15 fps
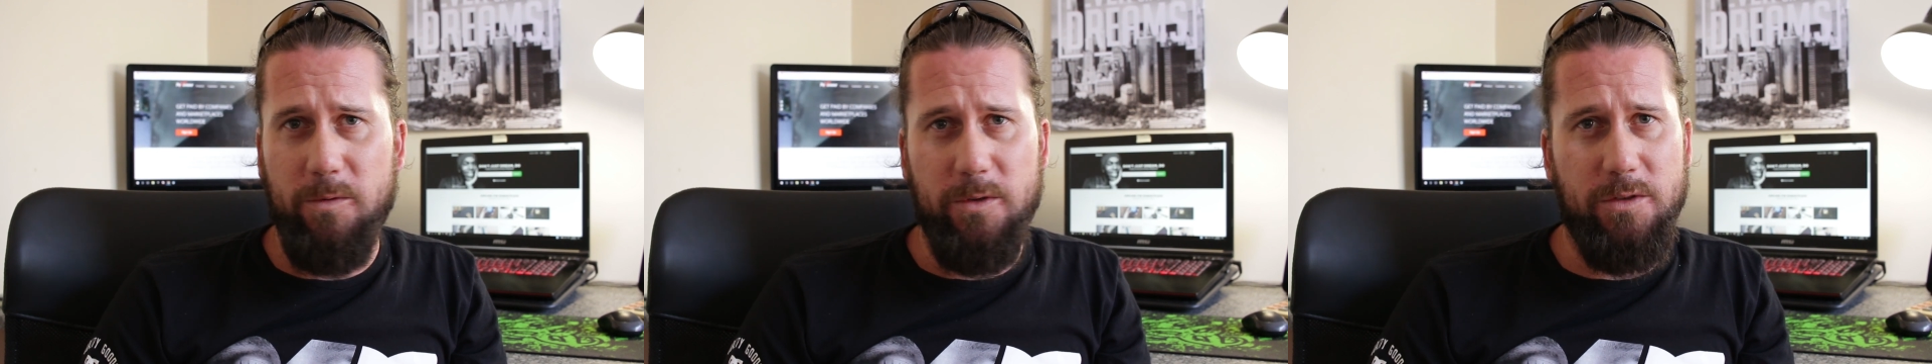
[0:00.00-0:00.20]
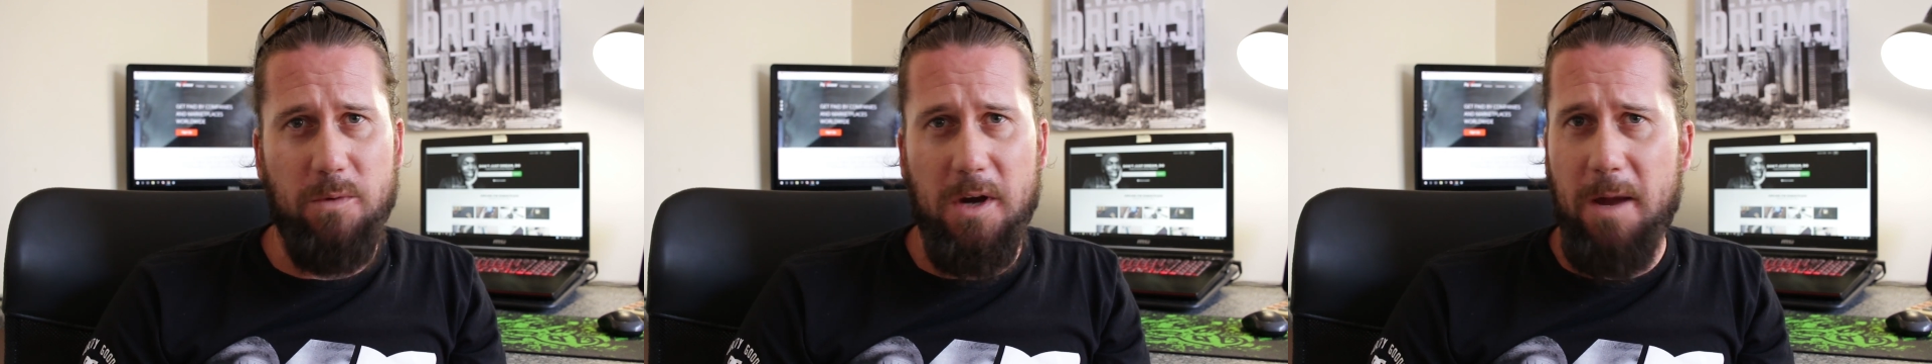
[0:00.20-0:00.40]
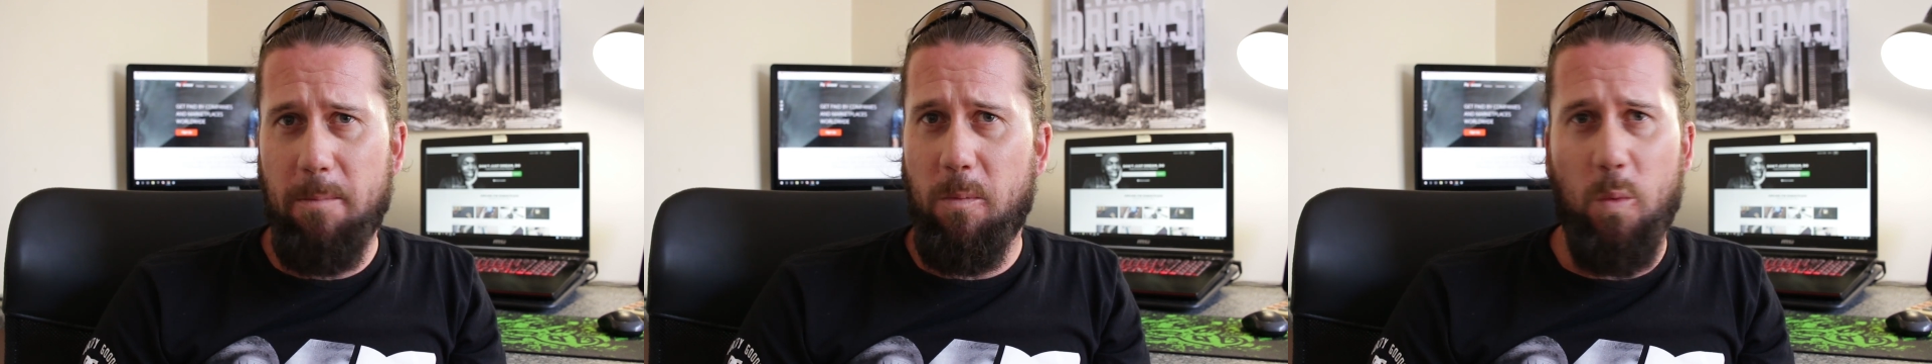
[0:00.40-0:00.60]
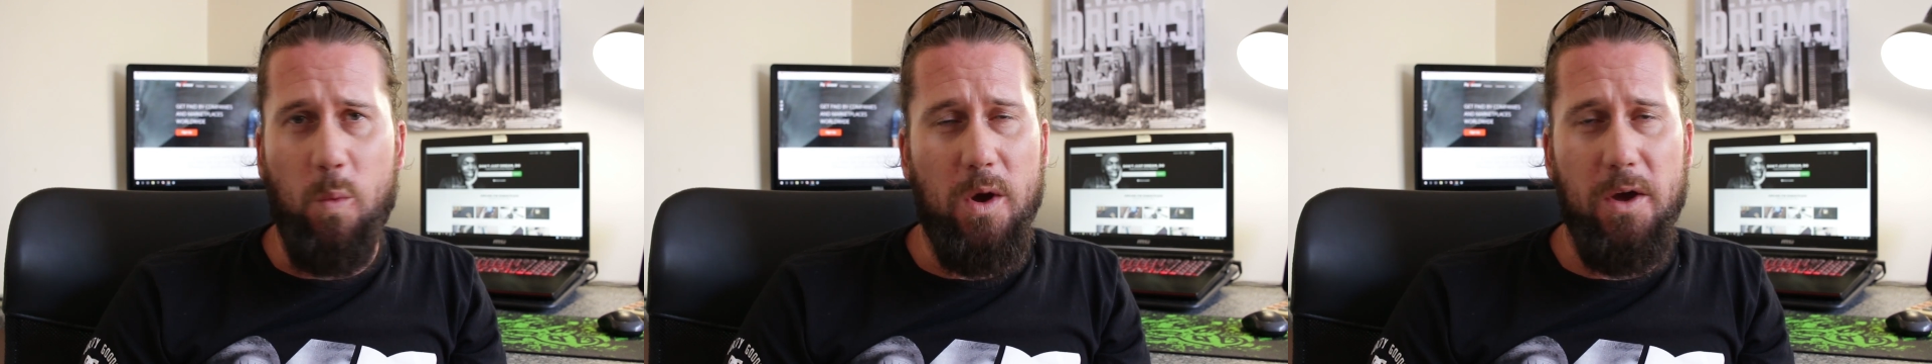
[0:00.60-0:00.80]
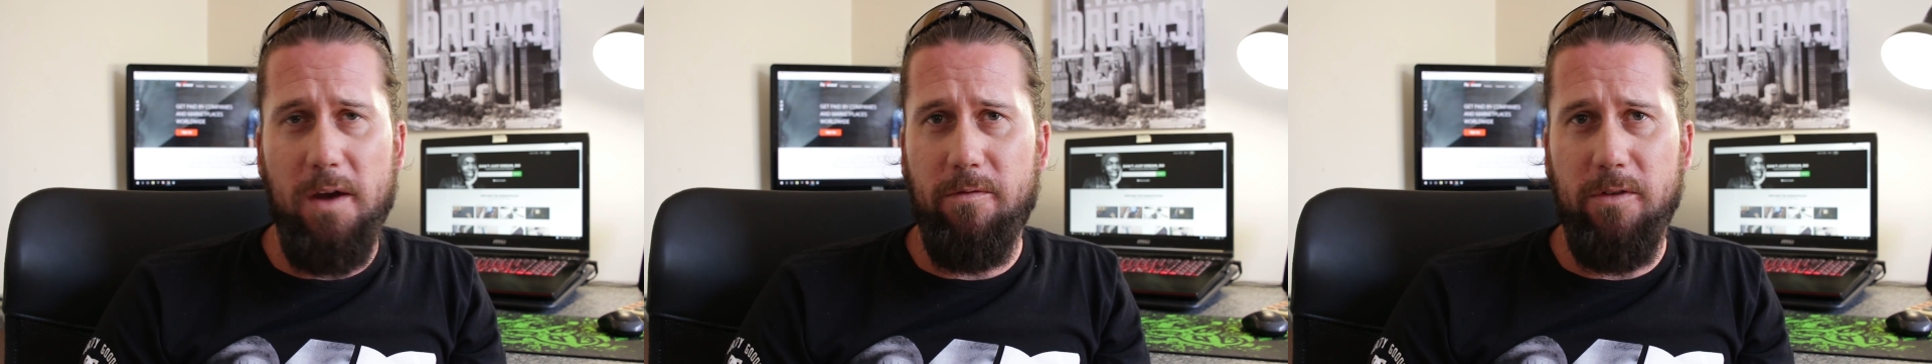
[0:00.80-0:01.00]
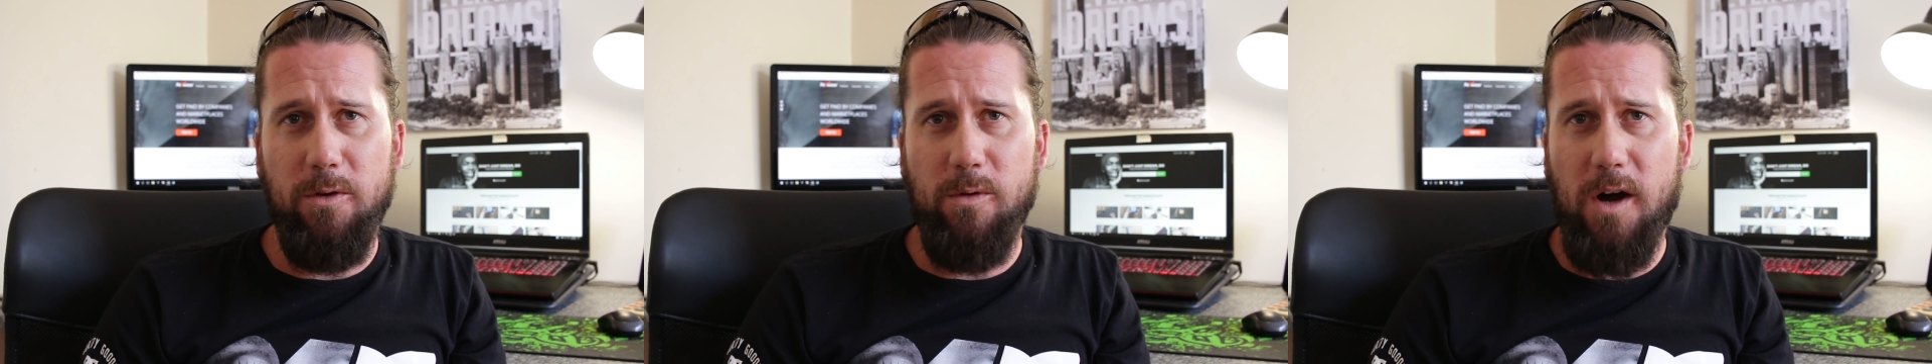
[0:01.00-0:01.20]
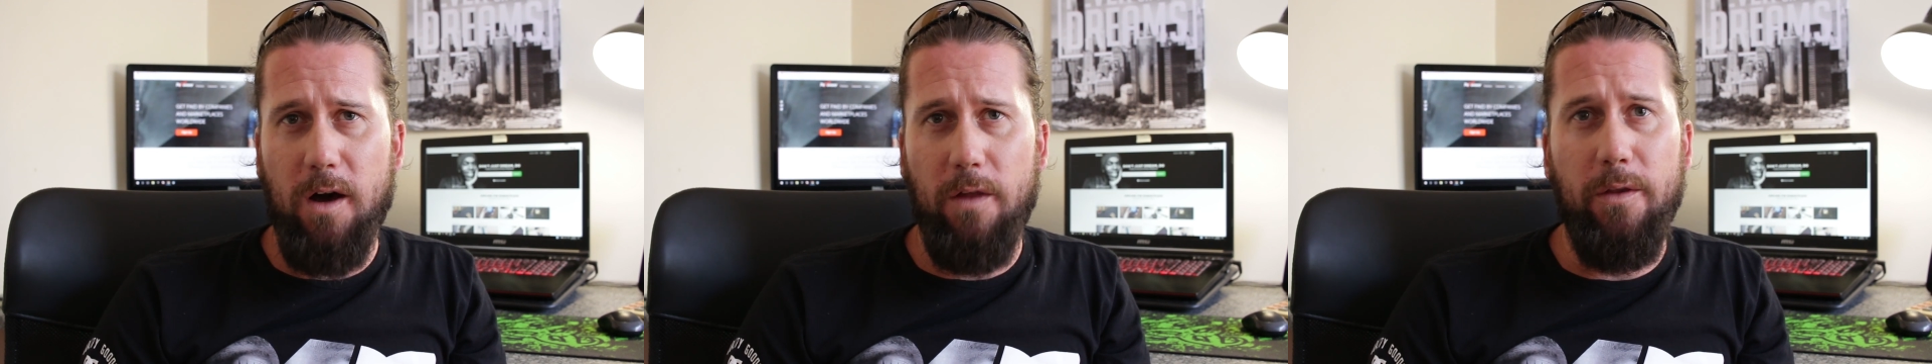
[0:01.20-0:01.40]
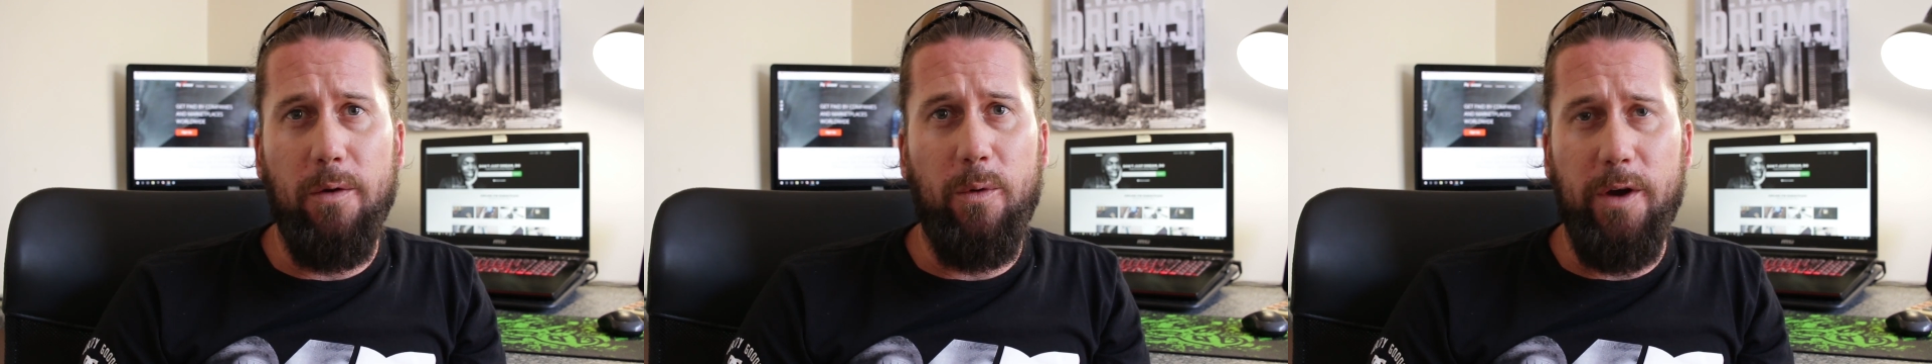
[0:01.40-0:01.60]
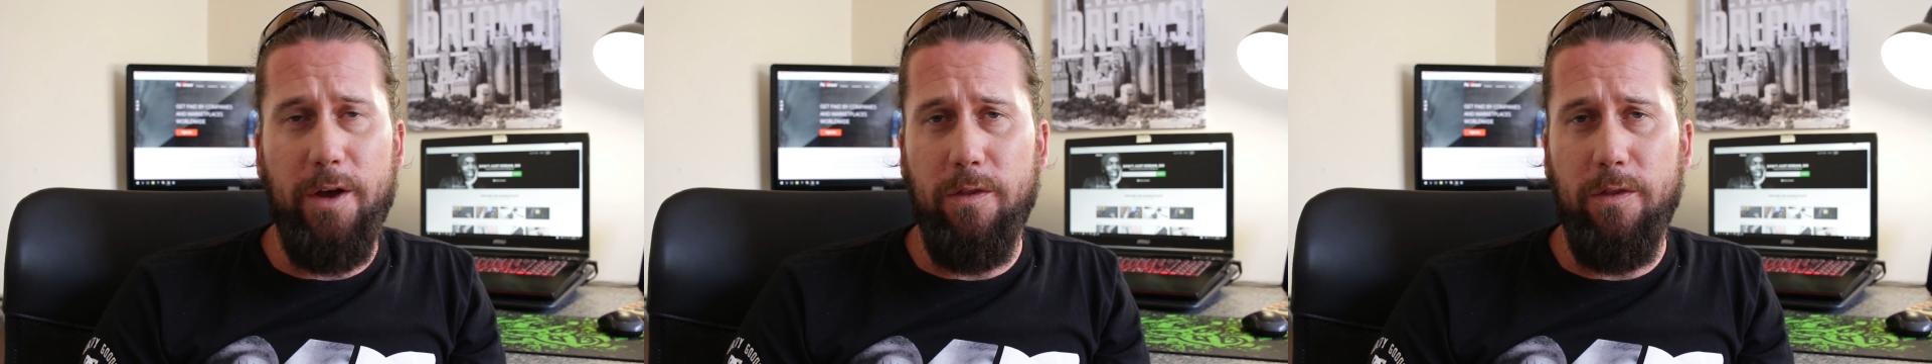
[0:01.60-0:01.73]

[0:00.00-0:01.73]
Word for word: and swipe wherever you are in the,